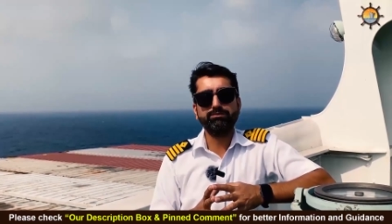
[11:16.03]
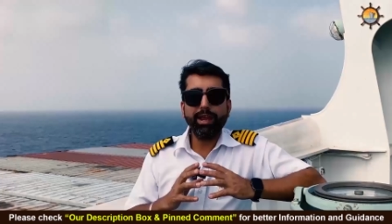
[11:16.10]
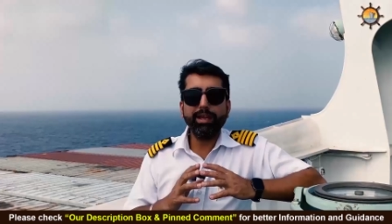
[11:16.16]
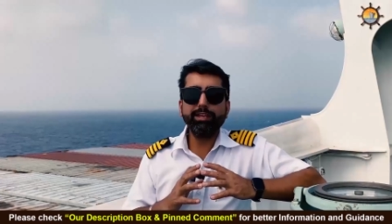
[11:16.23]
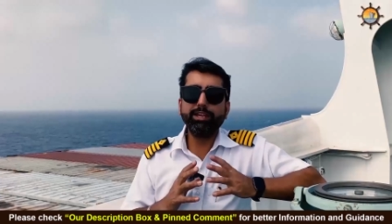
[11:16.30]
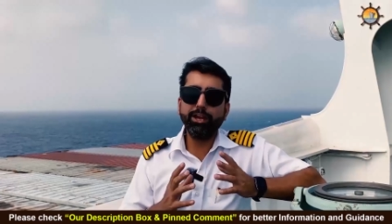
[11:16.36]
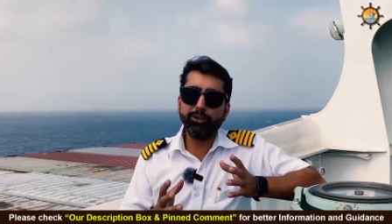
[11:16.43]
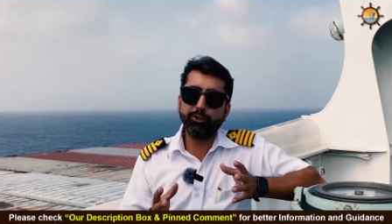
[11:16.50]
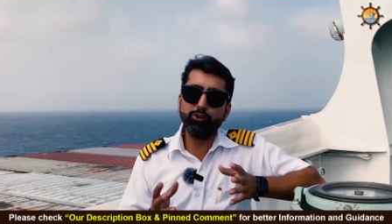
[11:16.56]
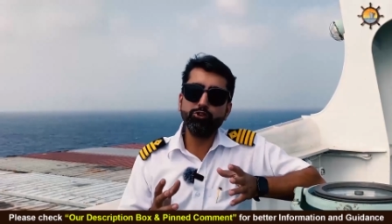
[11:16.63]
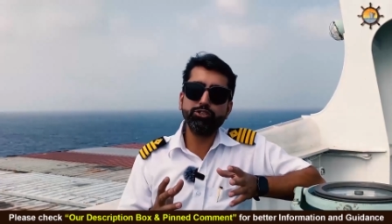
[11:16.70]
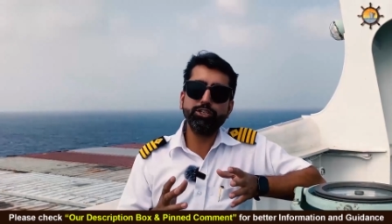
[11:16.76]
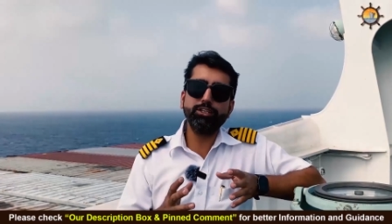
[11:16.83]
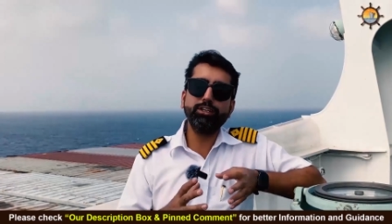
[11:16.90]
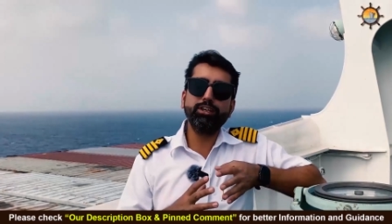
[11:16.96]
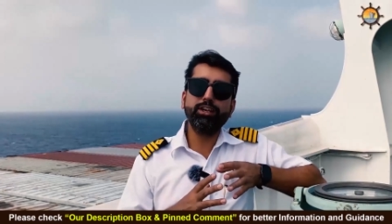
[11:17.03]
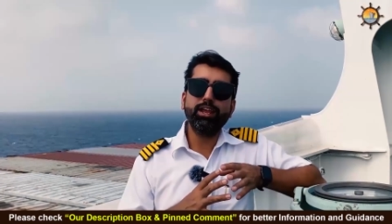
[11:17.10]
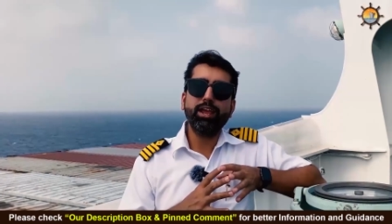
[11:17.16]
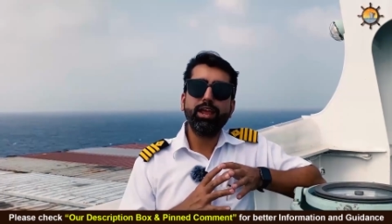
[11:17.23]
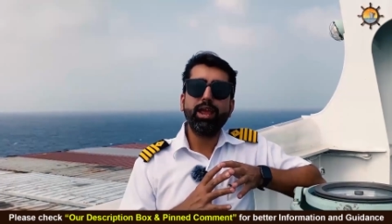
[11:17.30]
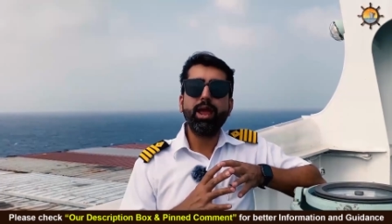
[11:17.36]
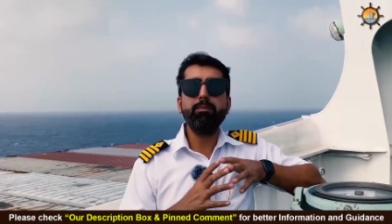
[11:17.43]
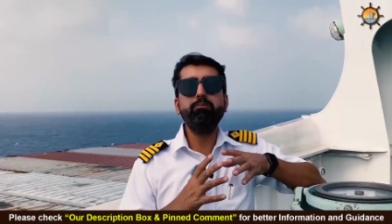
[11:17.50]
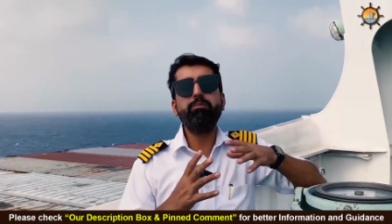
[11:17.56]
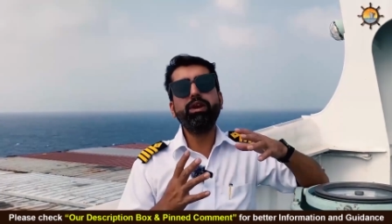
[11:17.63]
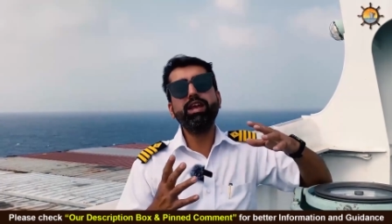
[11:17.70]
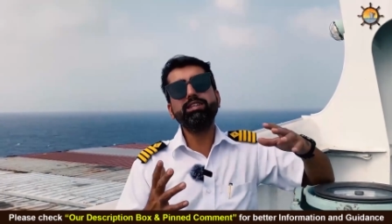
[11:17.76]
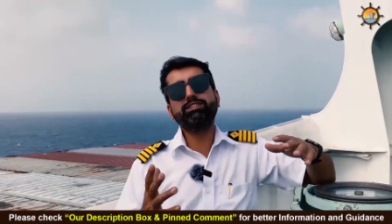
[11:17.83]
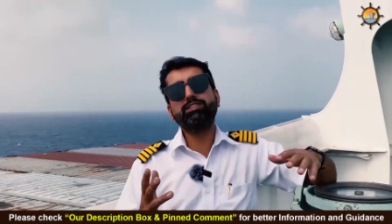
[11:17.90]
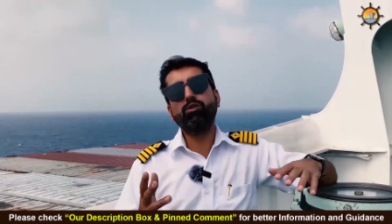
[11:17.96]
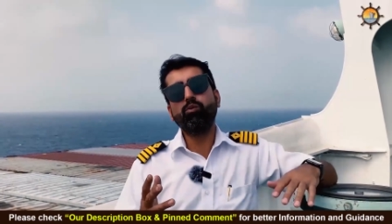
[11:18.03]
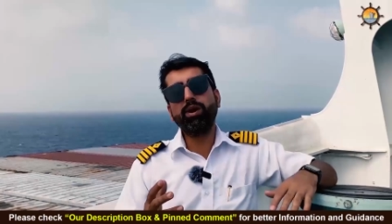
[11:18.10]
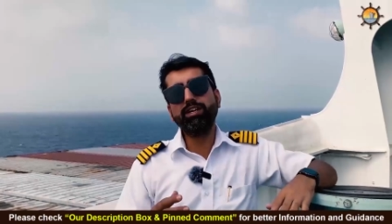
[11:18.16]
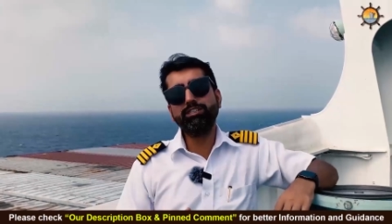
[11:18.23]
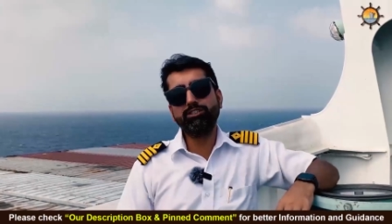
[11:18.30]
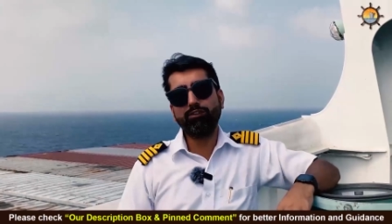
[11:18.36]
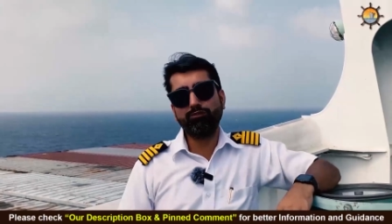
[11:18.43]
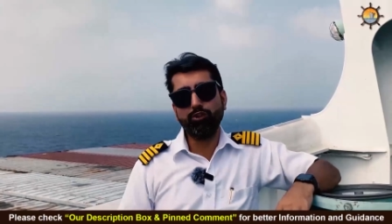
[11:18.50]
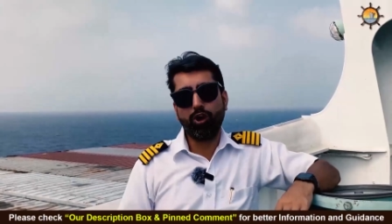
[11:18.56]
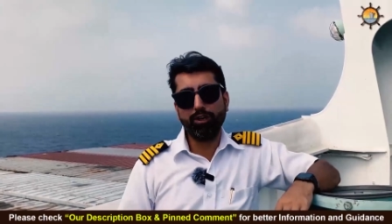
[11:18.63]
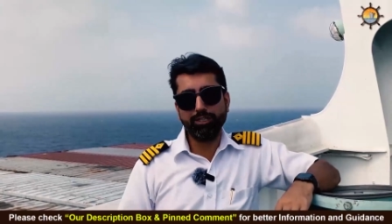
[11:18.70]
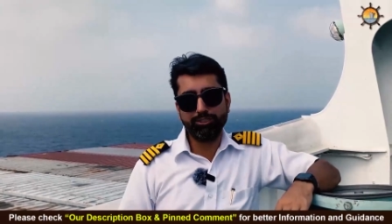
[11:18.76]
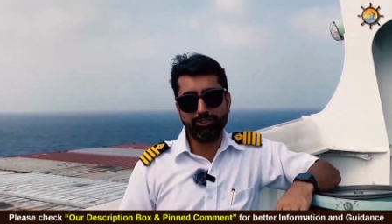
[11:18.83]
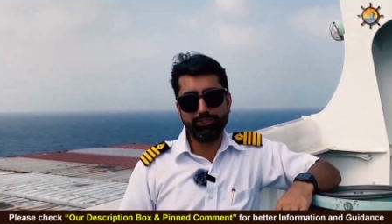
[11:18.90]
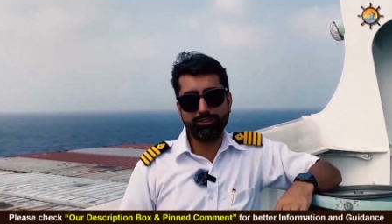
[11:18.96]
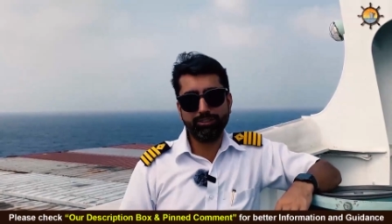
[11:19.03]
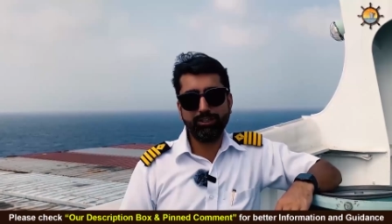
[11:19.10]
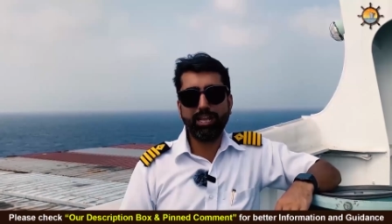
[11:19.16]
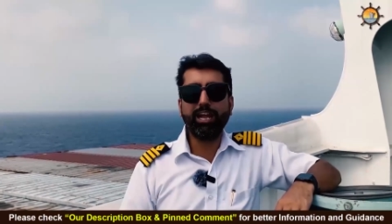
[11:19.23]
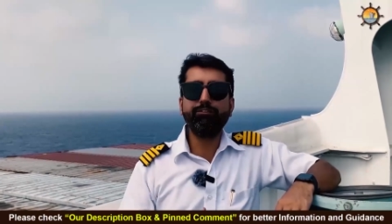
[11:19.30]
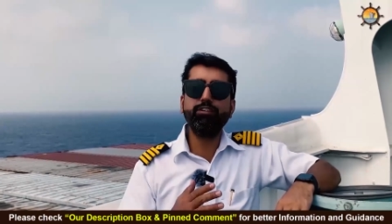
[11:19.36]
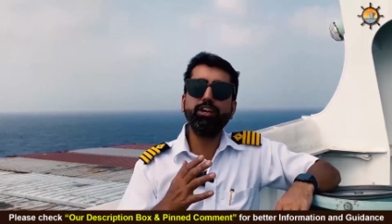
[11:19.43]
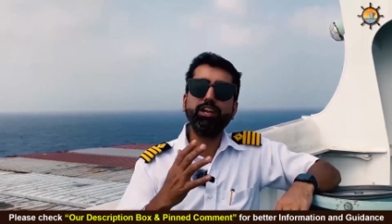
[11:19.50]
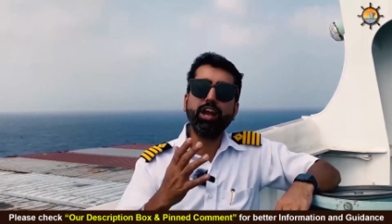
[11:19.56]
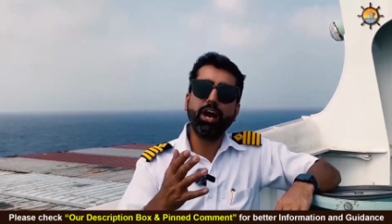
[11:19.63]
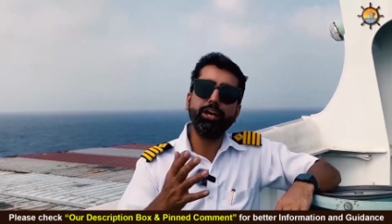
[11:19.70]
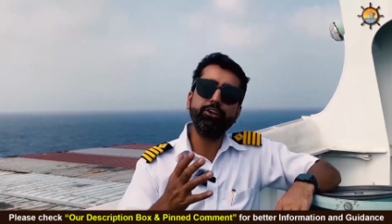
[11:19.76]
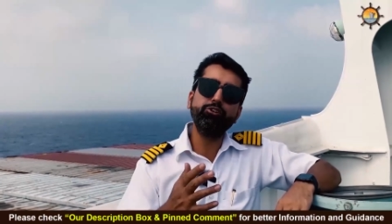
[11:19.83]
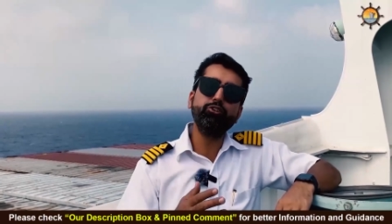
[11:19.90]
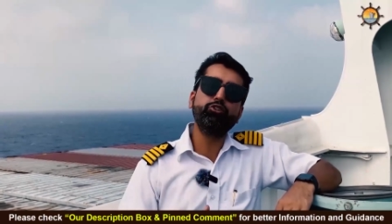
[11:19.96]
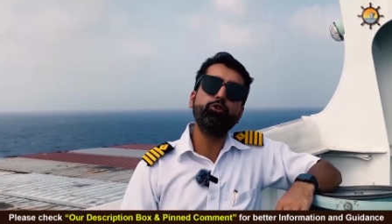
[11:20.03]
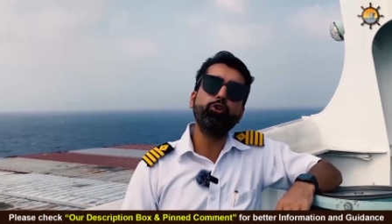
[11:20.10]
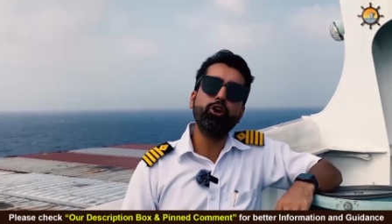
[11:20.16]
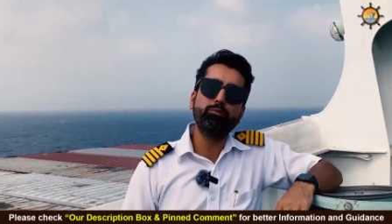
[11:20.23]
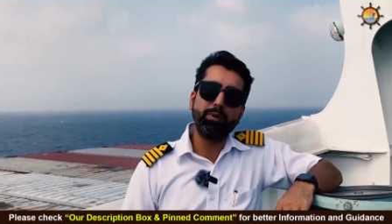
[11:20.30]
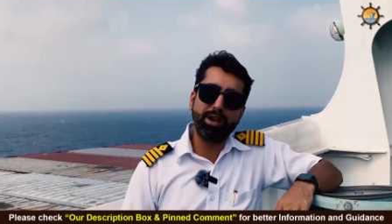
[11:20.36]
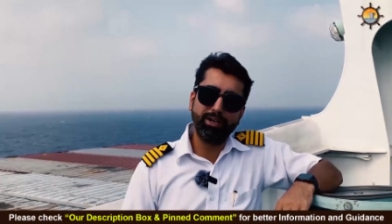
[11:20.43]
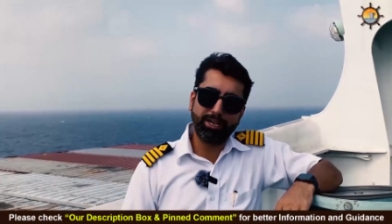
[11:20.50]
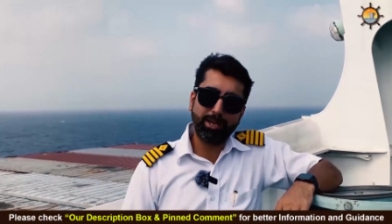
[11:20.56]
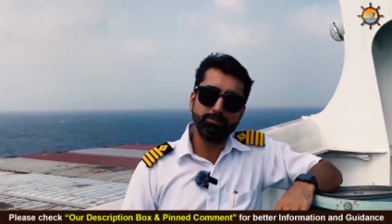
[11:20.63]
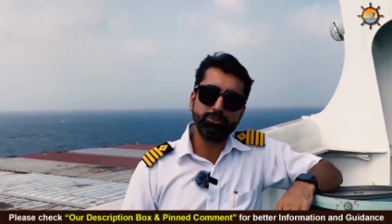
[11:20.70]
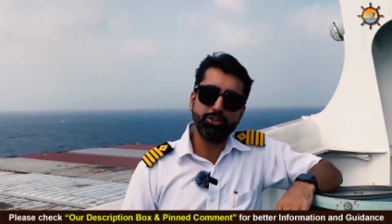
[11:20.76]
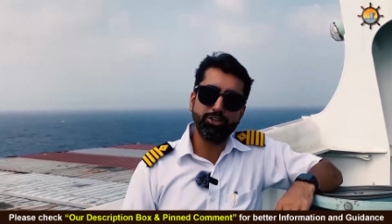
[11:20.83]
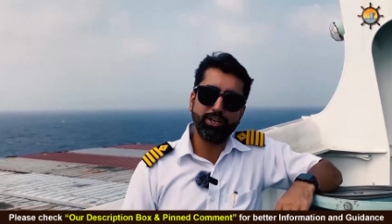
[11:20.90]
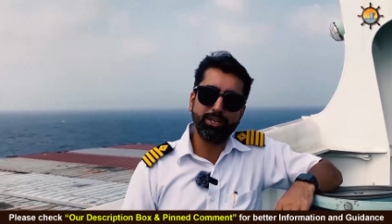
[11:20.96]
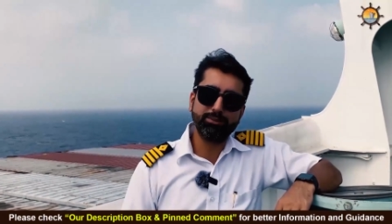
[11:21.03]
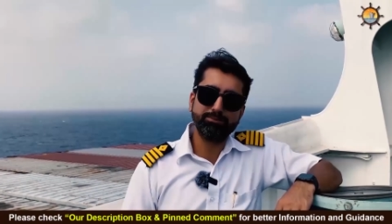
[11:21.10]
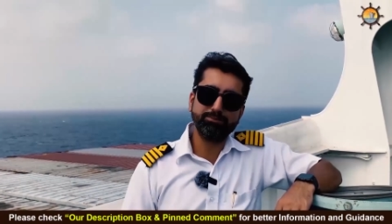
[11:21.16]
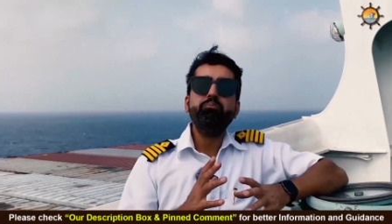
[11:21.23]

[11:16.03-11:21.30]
In conclusion, embrace the winds of knowledge that will guide you through your maritime journey.